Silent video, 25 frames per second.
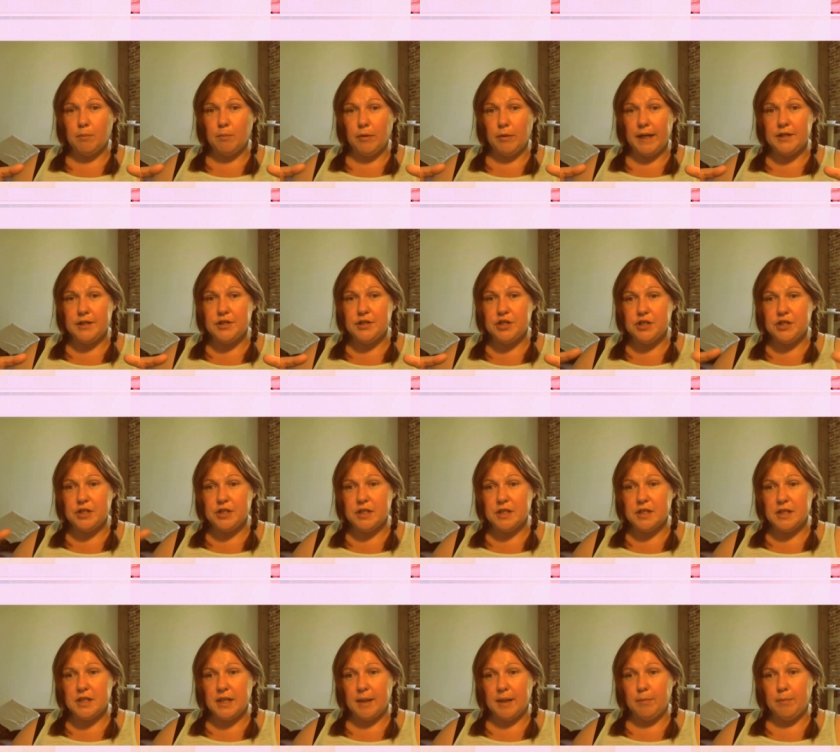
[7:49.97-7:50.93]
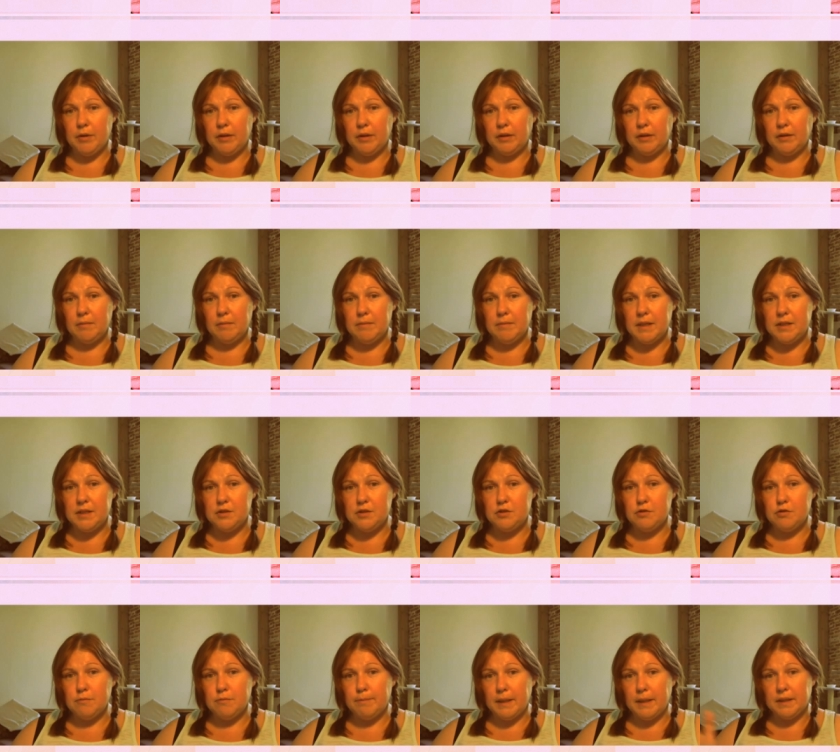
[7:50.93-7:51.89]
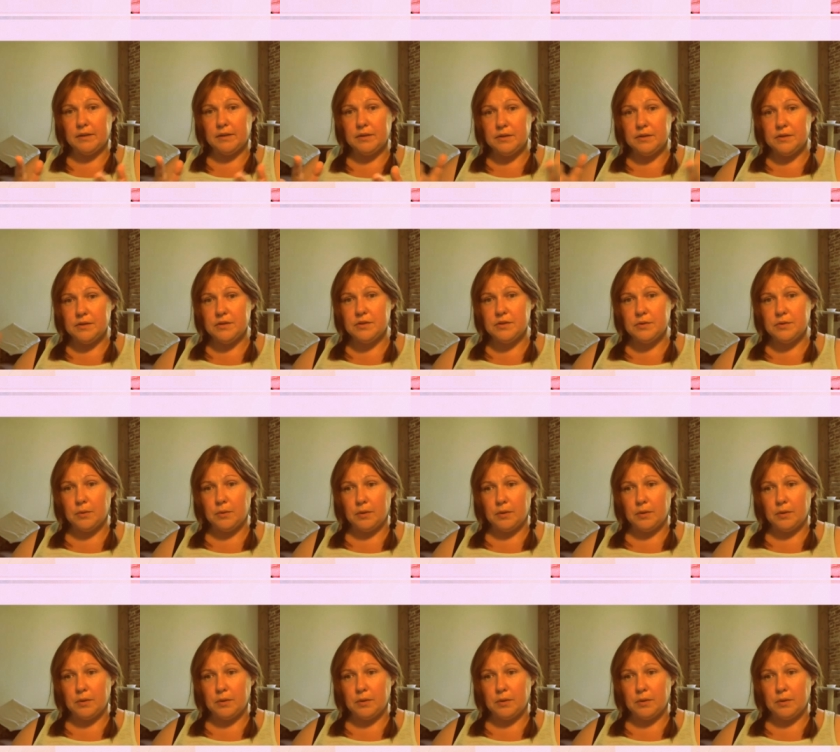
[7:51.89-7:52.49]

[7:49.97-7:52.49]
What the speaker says: branches and they put them into bundles